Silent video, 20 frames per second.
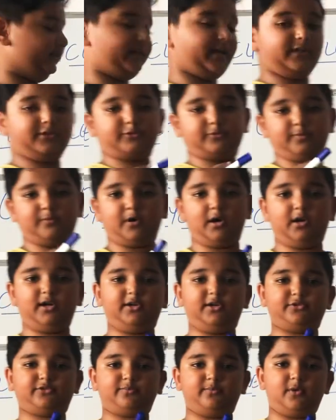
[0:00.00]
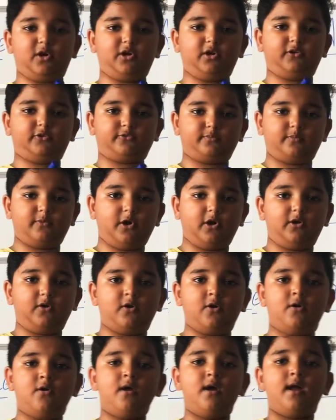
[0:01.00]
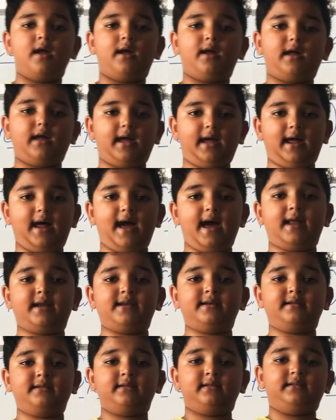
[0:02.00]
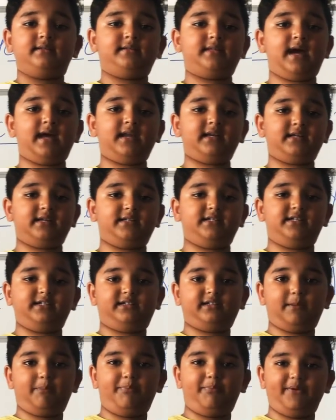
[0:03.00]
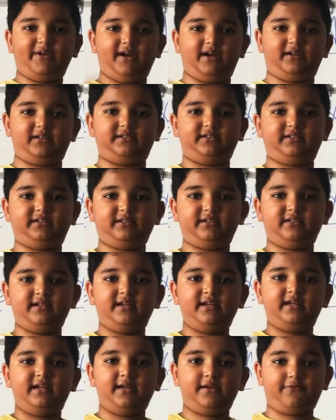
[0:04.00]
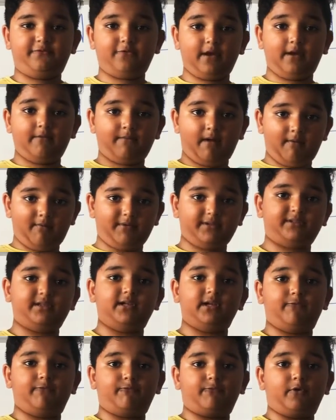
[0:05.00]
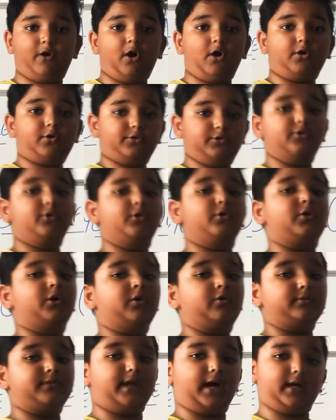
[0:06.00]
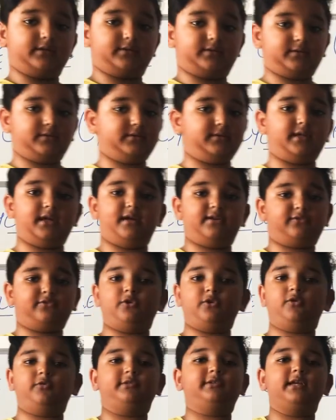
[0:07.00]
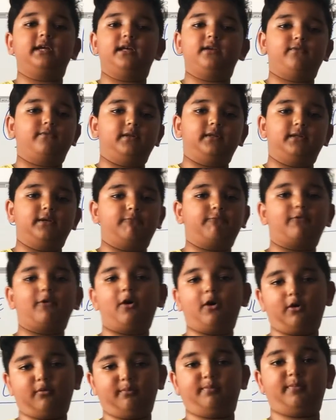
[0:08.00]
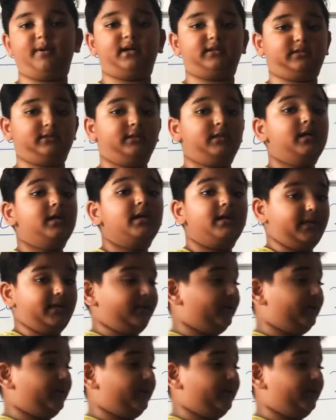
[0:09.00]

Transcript: gets smaller, and then it disappears. If you have ever seen a frog, you know that there is no tail with a frog, but in